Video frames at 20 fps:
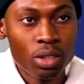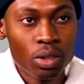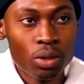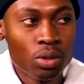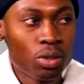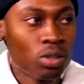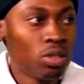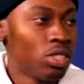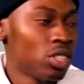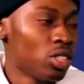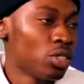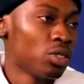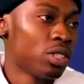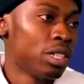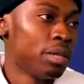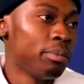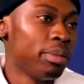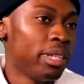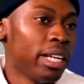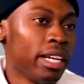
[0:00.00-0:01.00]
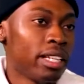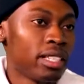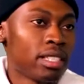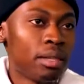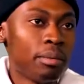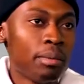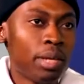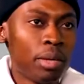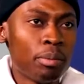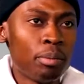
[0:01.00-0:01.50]
You're not just gonna be like
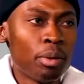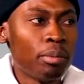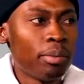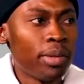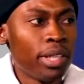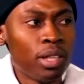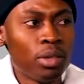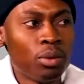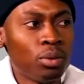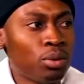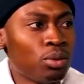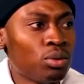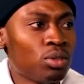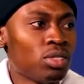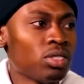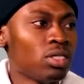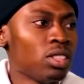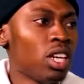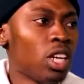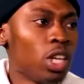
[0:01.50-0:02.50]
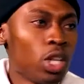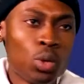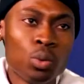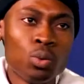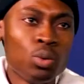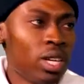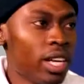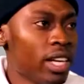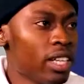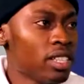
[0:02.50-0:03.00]
some hip hop kid who's
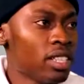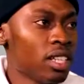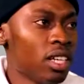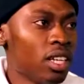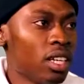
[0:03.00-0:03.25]
clueless.